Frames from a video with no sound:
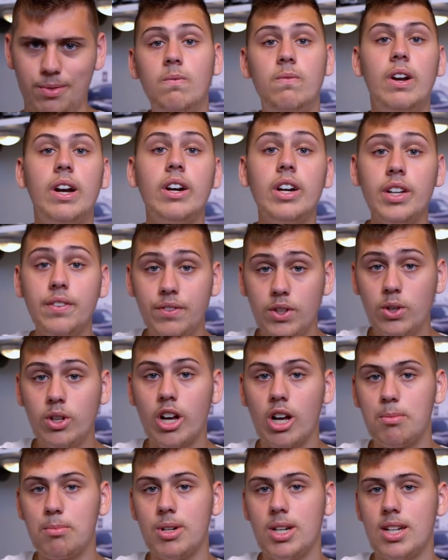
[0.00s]
Very few
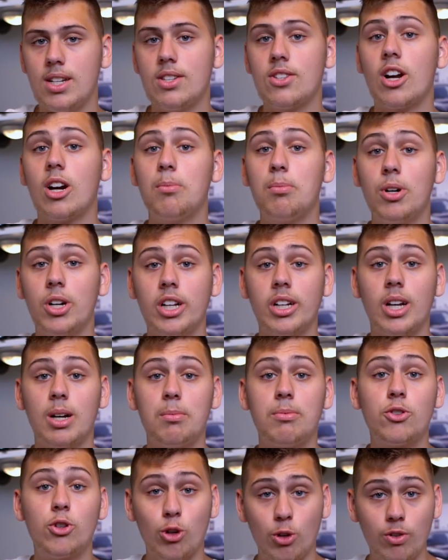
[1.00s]
companies are putting
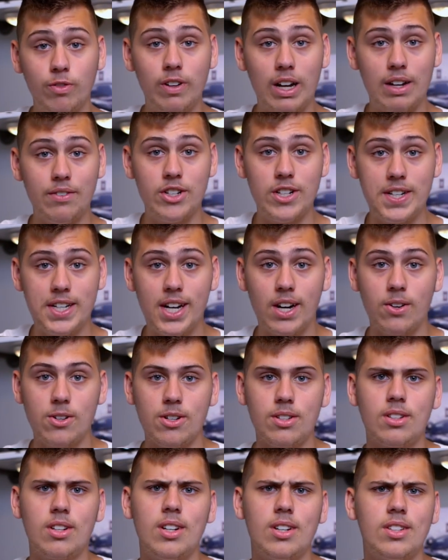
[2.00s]
up true 5G
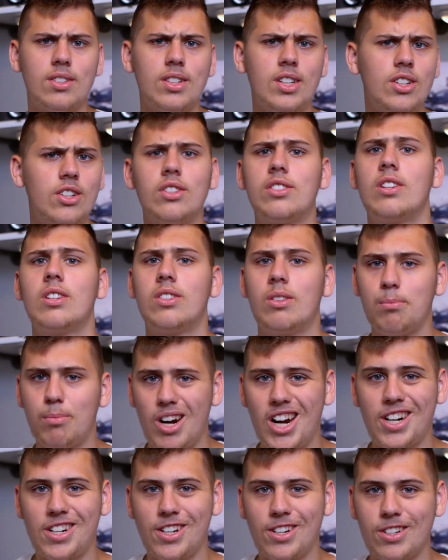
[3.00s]
towers because it just isn't
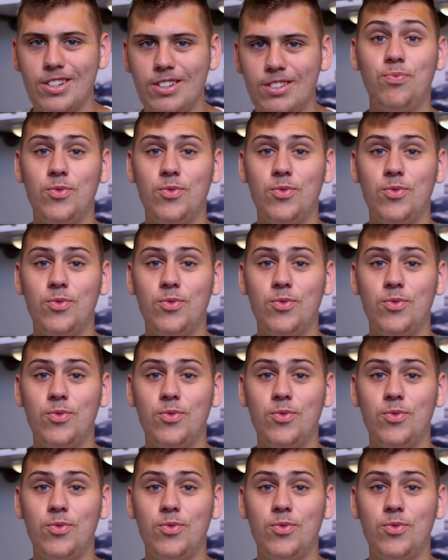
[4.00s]
practical.